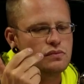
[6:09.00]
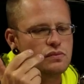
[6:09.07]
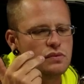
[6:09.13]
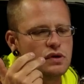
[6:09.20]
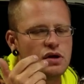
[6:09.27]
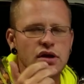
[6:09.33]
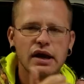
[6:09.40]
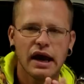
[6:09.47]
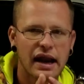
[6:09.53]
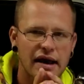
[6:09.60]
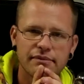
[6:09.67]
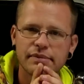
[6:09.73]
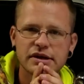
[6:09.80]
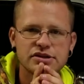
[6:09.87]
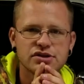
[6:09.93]
you got to have a
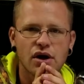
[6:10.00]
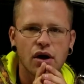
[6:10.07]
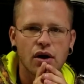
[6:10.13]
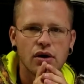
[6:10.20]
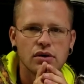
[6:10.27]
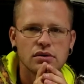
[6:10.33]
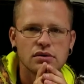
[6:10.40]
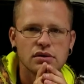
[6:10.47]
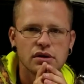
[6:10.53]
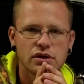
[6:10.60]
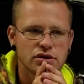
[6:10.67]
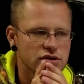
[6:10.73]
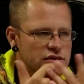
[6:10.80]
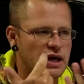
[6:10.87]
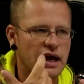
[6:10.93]
big stall. You
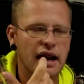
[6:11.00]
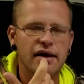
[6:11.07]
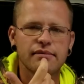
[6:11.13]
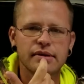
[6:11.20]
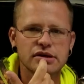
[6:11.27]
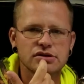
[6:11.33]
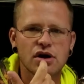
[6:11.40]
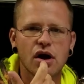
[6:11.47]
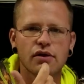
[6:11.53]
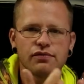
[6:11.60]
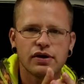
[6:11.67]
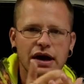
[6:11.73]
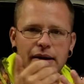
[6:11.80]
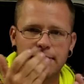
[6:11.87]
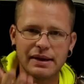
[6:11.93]
just got to have a big stall. If you
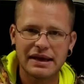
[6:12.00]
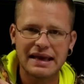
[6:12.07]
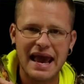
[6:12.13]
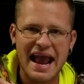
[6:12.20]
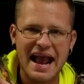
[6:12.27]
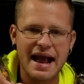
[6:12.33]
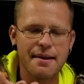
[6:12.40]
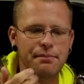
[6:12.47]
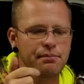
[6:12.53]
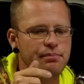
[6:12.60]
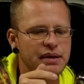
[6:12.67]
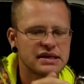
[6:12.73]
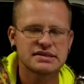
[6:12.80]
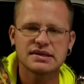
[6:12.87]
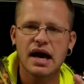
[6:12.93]
got a big cam,
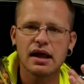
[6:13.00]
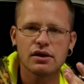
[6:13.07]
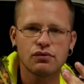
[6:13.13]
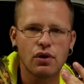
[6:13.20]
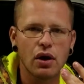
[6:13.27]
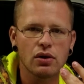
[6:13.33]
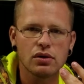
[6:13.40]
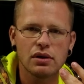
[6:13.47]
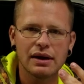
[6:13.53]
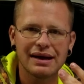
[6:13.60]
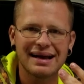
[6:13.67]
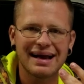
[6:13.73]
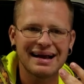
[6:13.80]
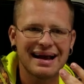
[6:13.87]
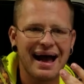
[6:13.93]
big solid roller like
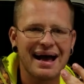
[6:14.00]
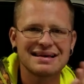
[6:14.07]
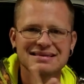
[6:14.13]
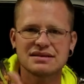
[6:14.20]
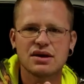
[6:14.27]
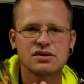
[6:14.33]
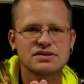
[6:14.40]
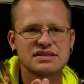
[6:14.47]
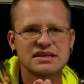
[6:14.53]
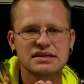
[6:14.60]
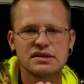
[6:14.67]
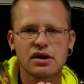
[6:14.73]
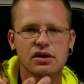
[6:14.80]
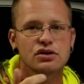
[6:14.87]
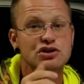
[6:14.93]
I got, a
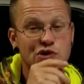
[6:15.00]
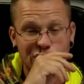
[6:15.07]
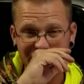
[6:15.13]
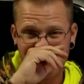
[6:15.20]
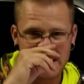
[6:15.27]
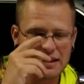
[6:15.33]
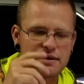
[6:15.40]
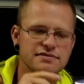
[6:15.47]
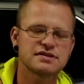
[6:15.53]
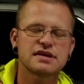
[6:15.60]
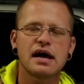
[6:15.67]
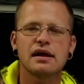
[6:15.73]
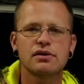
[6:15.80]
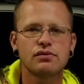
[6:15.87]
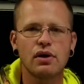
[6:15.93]
620 lift
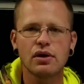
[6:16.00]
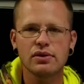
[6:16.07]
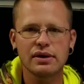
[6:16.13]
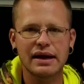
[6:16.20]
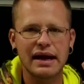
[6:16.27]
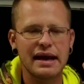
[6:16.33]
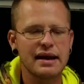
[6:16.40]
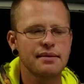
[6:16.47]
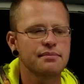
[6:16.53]
solid roller cam,